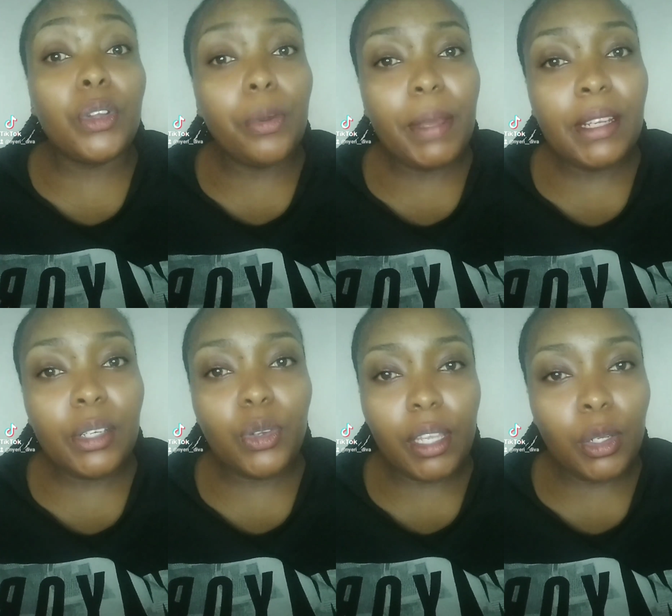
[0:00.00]
recommending
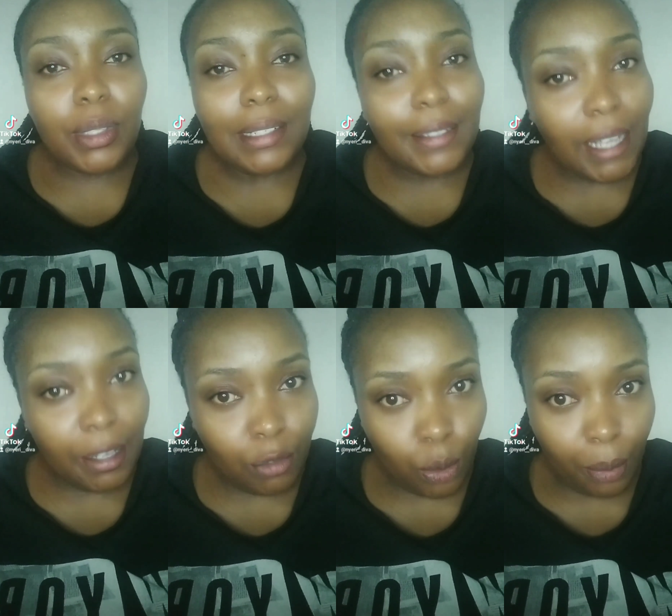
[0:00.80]
you can use
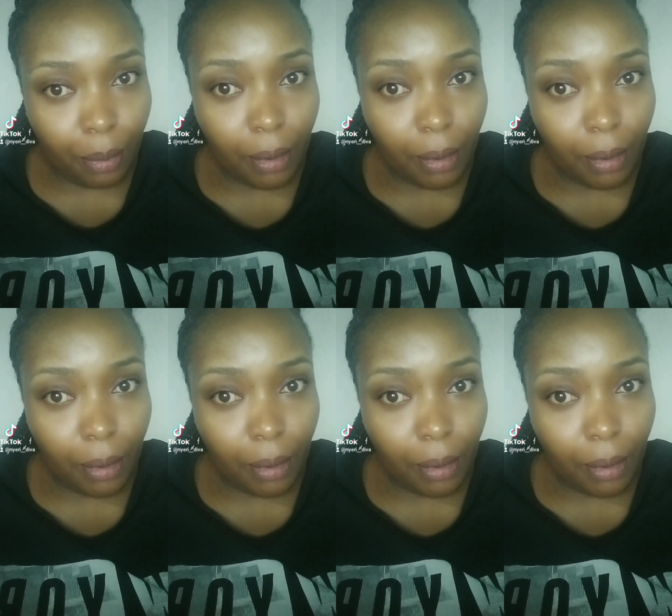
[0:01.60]
Dove soap.